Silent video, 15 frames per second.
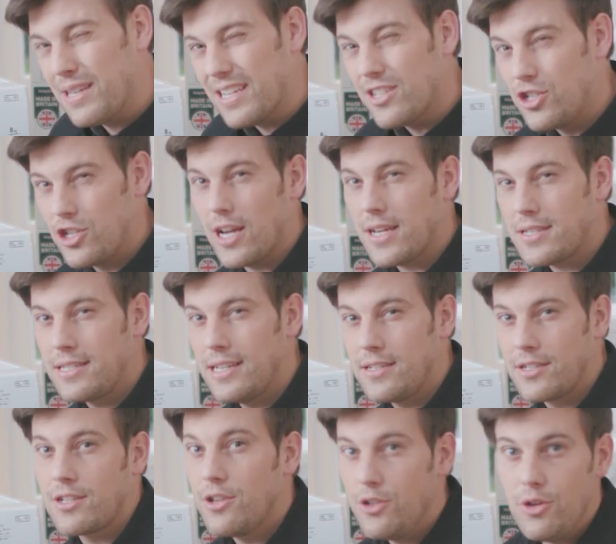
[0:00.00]
be
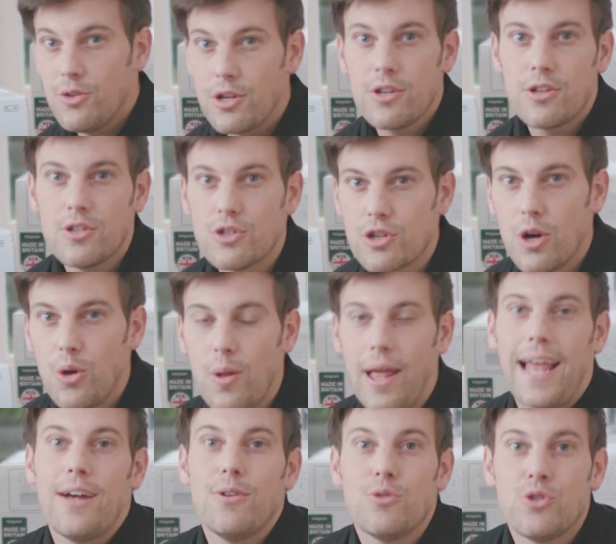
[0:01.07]
adjusted so you can control
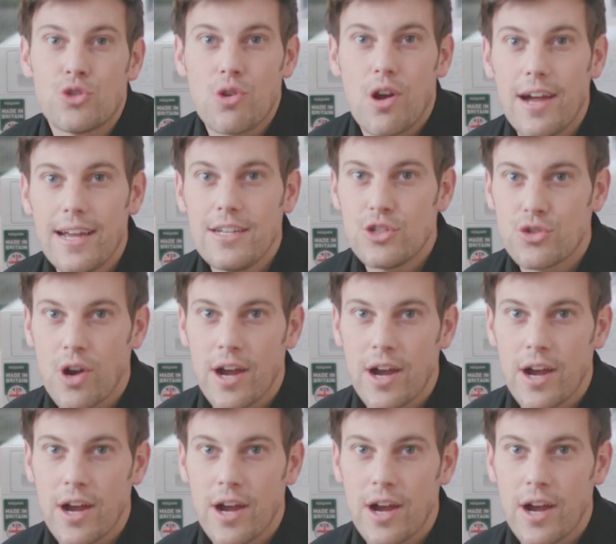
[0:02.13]
how dry